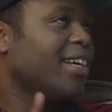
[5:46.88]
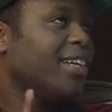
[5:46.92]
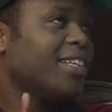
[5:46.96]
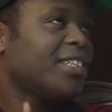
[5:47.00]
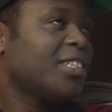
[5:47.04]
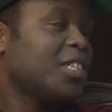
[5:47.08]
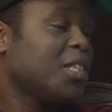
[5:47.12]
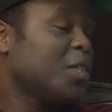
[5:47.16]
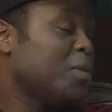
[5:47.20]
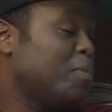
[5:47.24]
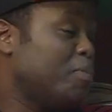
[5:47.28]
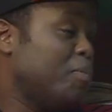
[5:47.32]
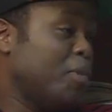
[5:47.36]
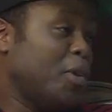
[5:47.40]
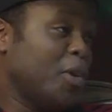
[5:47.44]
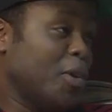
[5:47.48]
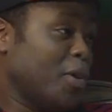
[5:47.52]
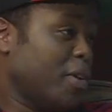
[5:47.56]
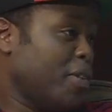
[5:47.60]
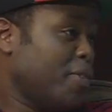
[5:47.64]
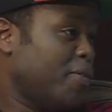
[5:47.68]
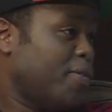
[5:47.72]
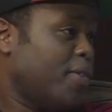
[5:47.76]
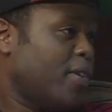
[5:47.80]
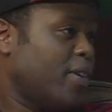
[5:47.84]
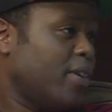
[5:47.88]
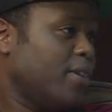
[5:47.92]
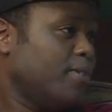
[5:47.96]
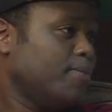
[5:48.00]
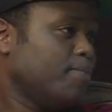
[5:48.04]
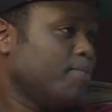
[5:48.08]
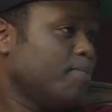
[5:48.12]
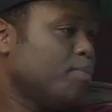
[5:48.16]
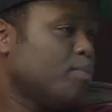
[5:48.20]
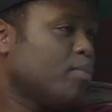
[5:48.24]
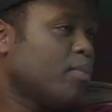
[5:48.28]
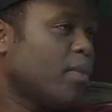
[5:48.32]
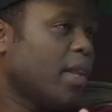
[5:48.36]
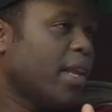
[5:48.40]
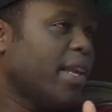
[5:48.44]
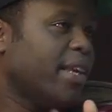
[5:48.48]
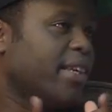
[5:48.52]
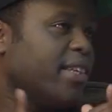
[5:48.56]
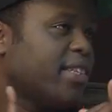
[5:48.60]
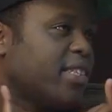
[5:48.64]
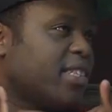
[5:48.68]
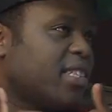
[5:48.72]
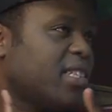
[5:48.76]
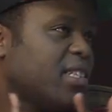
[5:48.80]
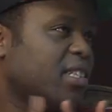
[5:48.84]
She's beautiful.
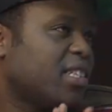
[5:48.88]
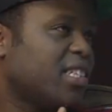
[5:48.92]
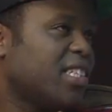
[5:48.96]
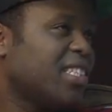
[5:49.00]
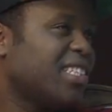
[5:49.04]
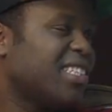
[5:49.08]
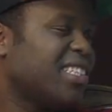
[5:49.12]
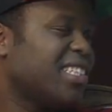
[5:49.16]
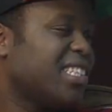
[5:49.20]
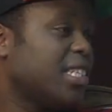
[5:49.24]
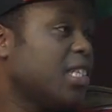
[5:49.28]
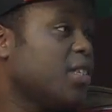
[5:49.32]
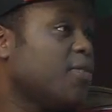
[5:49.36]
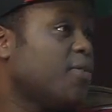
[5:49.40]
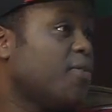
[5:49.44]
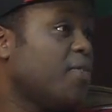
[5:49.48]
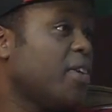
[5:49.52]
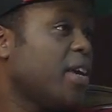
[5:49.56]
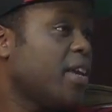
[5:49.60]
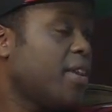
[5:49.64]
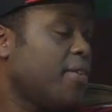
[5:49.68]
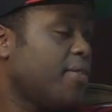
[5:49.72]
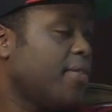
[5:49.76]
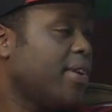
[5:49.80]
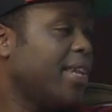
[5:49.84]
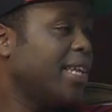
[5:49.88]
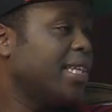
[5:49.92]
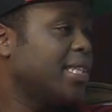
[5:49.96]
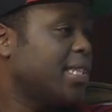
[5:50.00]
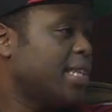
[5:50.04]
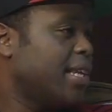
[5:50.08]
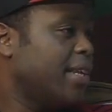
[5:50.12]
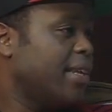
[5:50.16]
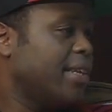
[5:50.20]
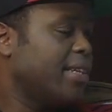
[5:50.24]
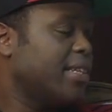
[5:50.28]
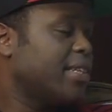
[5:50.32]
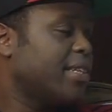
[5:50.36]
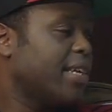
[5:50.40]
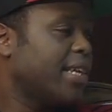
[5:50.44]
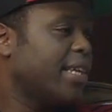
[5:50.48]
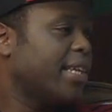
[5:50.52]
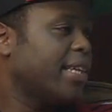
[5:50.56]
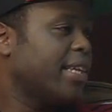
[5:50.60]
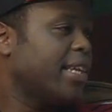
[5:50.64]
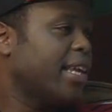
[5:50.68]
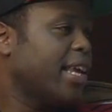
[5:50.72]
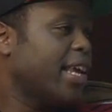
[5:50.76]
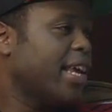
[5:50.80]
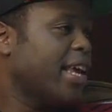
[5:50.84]
She's very, very talented.